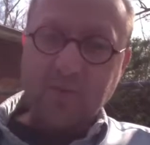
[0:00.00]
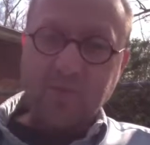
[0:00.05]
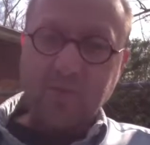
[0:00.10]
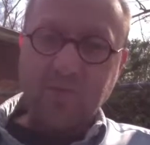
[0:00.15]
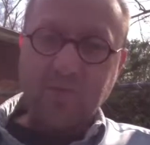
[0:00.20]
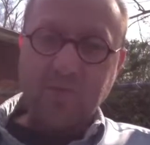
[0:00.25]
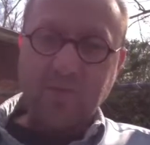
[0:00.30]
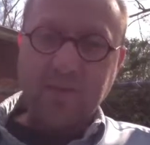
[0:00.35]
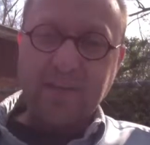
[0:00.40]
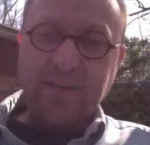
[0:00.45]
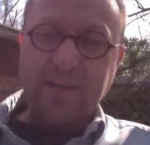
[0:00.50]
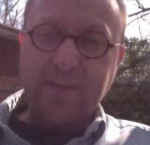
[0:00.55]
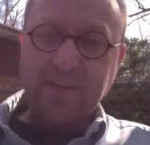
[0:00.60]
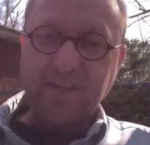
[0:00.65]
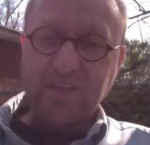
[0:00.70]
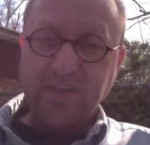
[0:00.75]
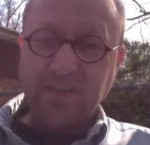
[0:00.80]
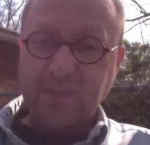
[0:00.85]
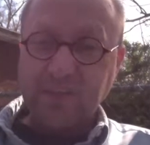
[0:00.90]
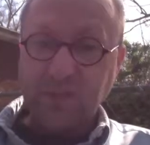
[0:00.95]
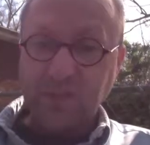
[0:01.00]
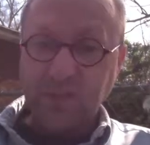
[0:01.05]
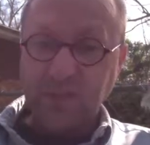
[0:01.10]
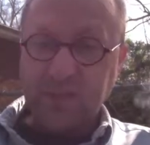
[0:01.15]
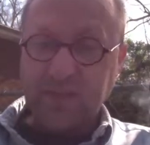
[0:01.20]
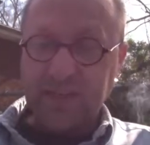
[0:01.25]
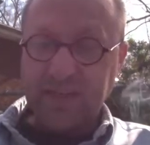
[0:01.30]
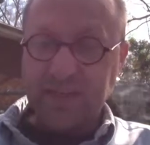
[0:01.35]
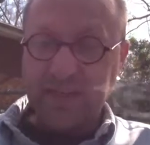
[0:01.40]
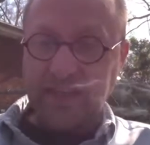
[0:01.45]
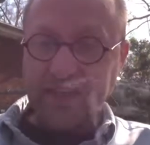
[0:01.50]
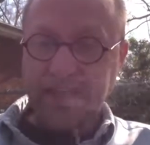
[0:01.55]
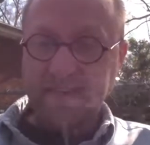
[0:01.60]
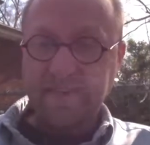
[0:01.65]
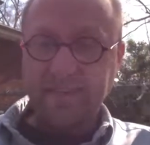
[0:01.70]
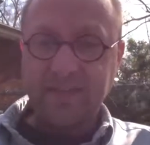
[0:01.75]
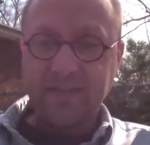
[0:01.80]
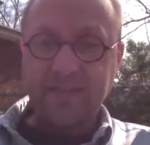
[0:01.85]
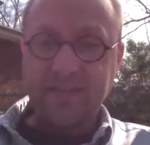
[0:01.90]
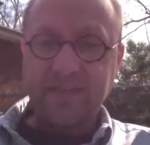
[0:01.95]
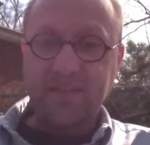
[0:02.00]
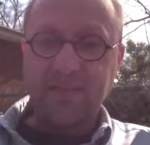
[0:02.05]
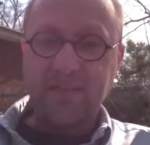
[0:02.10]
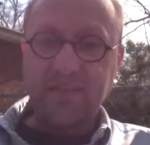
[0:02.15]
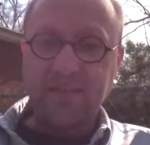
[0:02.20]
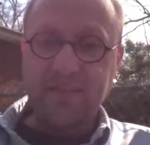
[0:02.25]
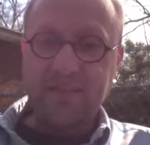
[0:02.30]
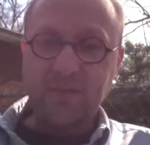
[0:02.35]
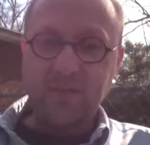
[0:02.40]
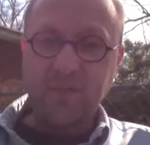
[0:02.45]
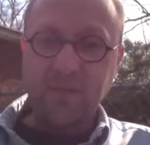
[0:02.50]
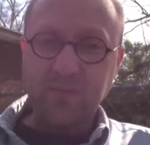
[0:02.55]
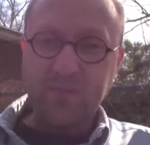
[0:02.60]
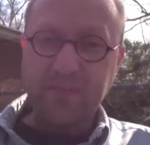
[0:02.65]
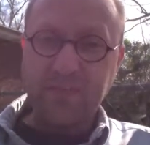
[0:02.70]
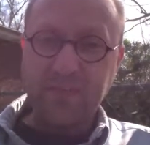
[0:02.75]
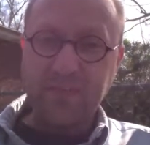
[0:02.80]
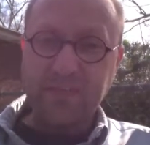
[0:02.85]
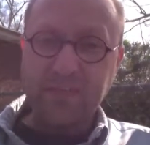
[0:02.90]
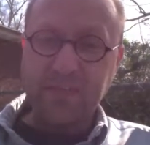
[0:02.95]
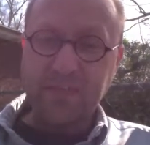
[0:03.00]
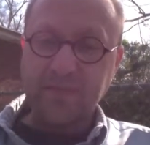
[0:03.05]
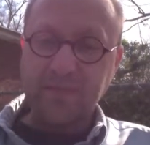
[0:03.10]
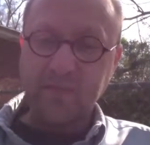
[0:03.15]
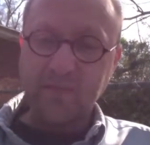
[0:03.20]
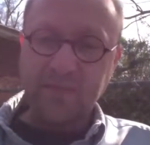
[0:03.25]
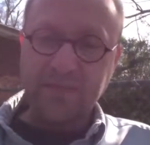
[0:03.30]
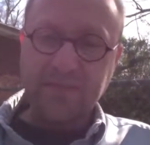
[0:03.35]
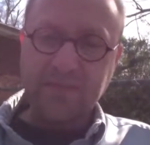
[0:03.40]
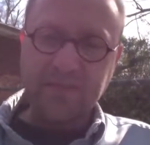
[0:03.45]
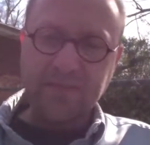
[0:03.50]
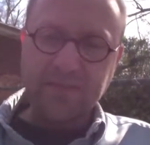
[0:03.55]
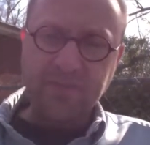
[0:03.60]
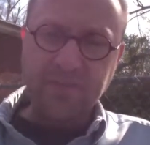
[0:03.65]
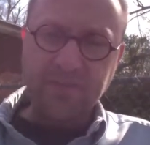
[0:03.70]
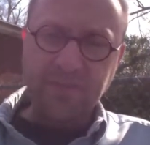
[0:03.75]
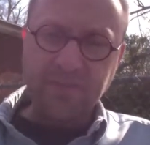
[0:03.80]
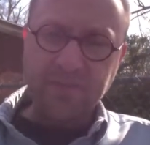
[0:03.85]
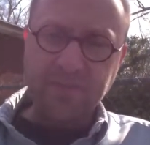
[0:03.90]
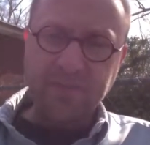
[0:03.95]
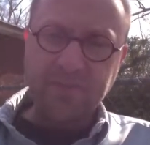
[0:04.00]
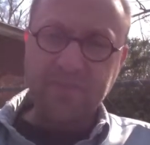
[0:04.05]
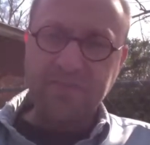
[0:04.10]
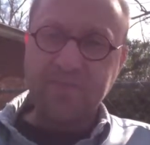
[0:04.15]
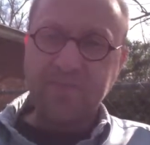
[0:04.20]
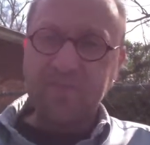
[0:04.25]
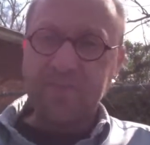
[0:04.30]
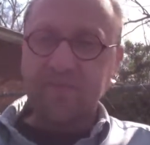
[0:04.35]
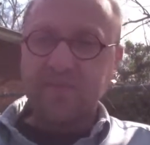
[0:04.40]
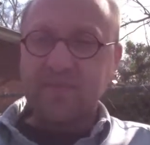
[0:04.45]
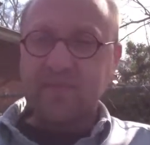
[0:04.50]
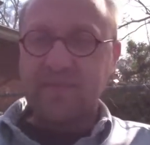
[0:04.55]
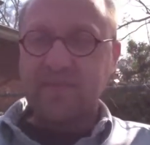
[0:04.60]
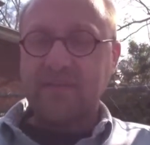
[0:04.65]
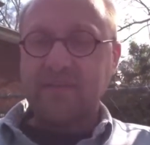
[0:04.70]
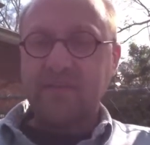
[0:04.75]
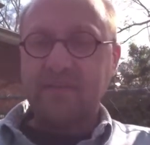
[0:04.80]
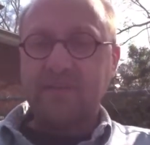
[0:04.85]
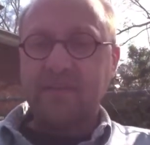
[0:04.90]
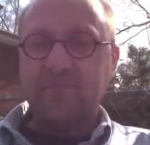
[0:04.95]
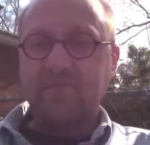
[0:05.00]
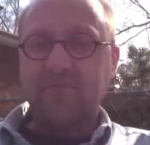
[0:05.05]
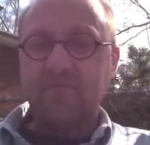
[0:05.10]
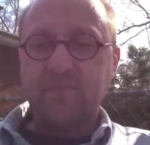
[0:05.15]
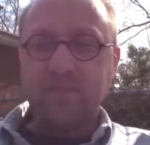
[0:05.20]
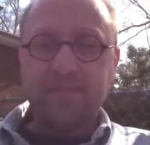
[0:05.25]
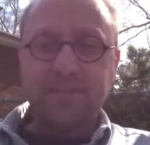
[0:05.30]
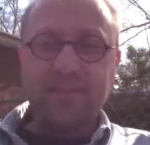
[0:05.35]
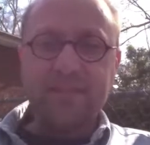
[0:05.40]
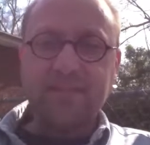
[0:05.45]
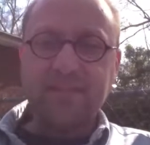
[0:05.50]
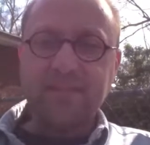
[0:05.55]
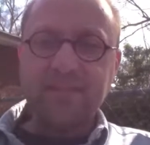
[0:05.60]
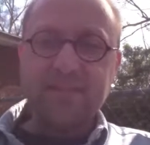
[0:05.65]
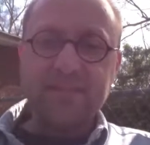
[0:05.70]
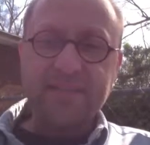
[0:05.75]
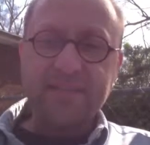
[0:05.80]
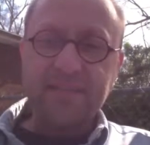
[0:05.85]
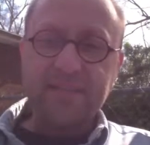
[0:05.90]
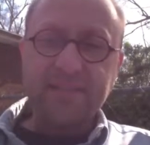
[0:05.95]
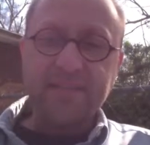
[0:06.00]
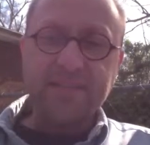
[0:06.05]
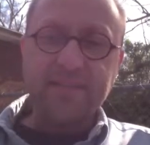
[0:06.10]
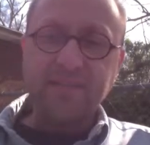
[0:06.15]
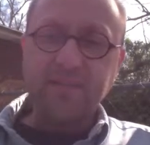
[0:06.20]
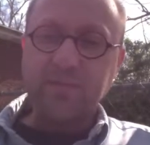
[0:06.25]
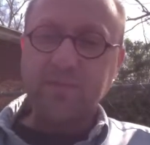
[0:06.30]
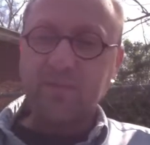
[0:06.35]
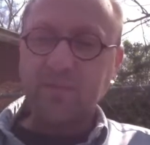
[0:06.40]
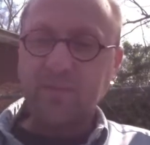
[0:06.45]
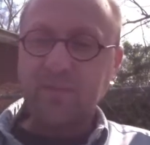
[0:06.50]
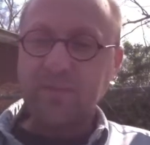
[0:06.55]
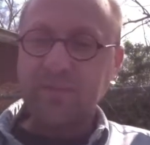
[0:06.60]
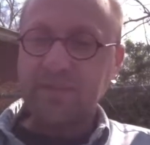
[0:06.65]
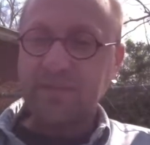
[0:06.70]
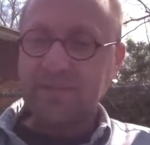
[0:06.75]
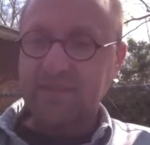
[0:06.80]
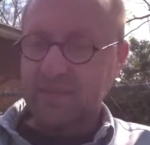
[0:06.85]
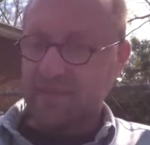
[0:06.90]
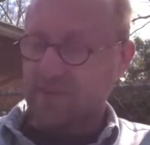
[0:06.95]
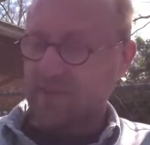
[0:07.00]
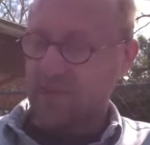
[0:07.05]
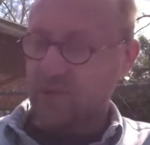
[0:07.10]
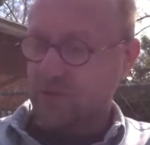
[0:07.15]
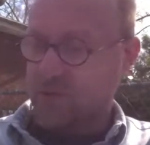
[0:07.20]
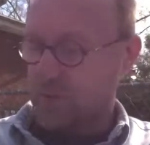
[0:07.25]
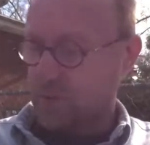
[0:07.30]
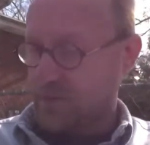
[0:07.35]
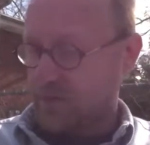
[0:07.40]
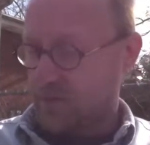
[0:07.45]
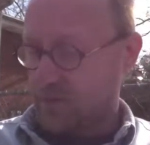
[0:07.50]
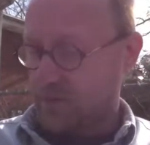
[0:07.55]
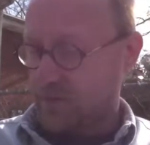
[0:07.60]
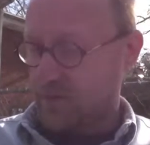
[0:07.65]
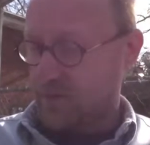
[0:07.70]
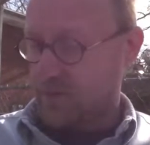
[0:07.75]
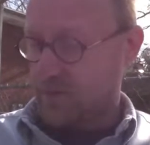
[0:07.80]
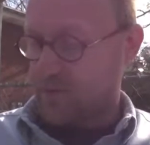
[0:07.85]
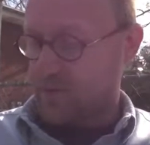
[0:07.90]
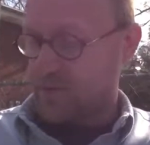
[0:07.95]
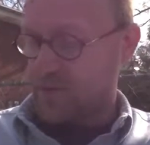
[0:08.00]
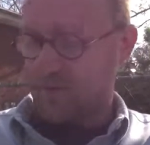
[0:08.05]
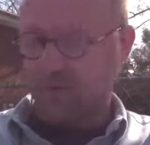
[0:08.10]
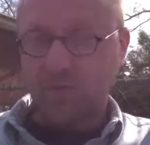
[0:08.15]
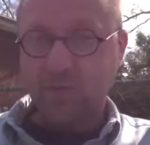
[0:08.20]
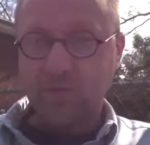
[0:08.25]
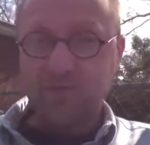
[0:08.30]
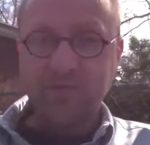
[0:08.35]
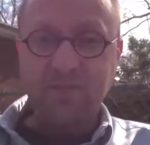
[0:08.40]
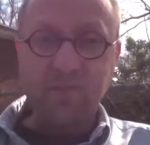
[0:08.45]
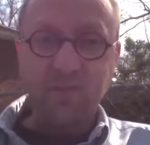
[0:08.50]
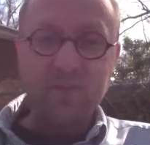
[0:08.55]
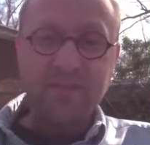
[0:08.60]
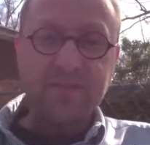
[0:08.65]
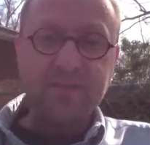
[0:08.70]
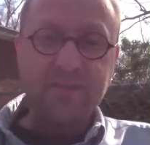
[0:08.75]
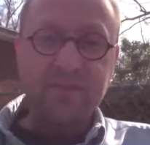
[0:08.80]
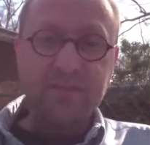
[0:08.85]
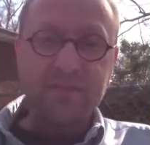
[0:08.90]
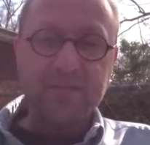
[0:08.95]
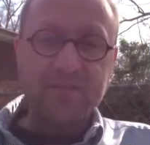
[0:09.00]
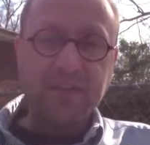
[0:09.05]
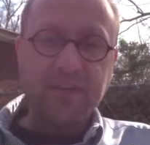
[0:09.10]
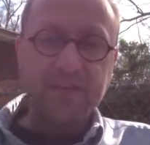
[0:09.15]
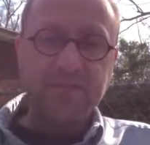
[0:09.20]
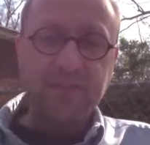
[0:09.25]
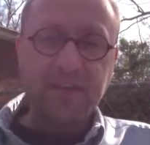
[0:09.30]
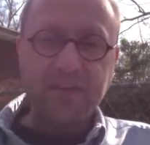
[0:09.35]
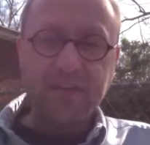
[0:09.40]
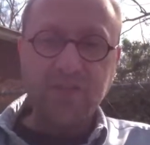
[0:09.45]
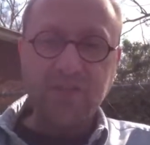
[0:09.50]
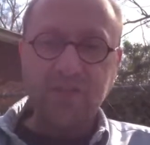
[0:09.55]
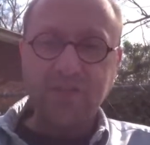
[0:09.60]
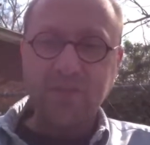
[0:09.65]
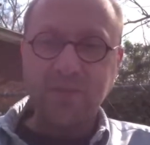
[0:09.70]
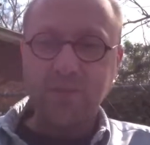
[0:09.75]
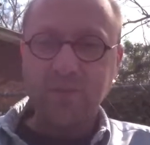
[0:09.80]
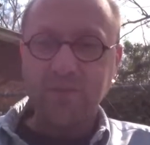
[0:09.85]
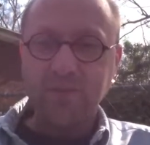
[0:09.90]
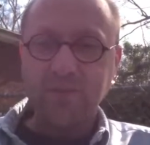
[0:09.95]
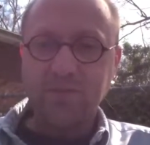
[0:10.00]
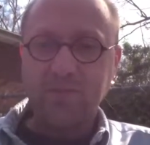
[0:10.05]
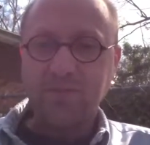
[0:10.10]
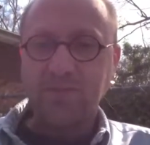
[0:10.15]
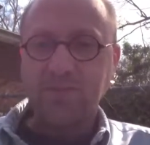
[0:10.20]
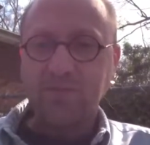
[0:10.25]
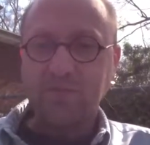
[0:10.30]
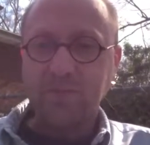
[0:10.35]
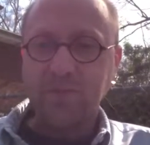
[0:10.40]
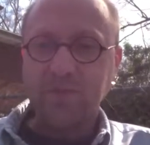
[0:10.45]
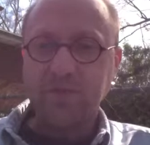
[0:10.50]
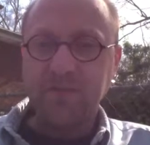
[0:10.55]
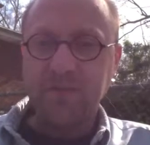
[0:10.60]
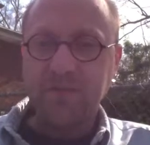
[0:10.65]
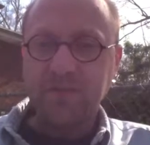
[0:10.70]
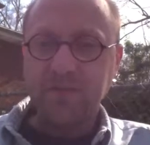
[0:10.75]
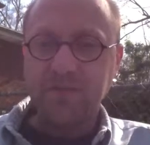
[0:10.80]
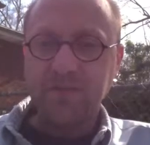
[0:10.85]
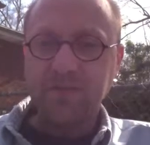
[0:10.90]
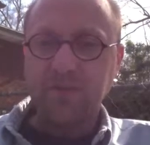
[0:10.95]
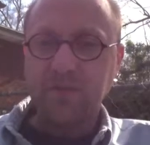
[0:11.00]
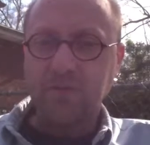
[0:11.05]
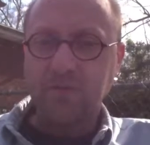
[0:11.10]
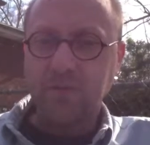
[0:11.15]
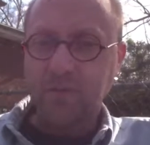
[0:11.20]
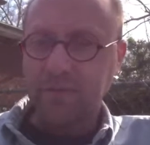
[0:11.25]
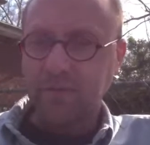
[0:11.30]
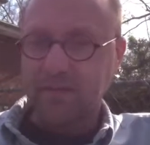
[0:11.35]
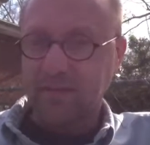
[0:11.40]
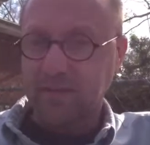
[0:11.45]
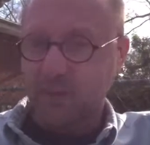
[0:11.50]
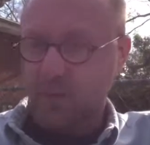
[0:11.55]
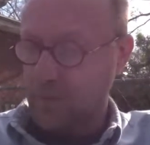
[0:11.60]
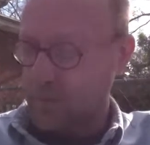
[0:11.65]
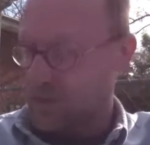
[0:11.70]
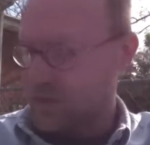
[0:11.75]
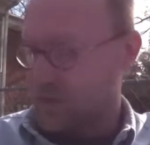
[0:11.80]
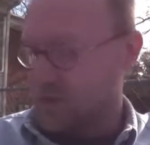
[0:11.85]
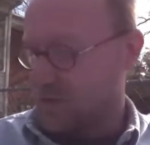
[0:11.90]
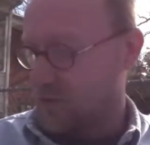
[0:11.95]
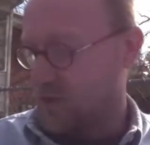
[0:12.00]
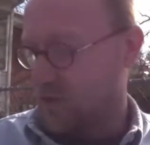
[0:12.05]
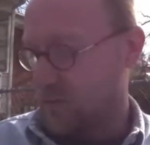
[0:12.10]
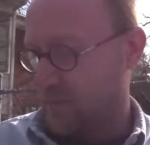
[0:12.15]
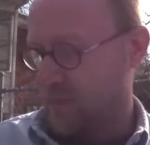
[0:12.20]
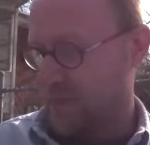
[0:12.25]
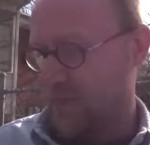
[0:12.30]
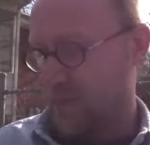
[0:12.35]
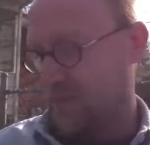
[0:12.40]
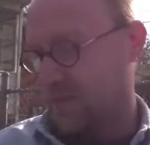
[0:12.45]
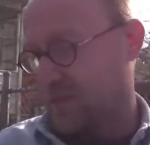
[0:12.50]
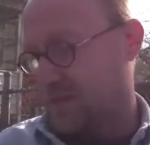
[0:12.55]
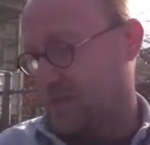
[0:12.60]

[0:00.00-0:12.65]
trying to do that in a classroom setting is more difficult, unless, like I said, unless you replace the teachers with computers. Of course, according to some sci-fi shows, movies, and so forth, that's what we're going to do someday.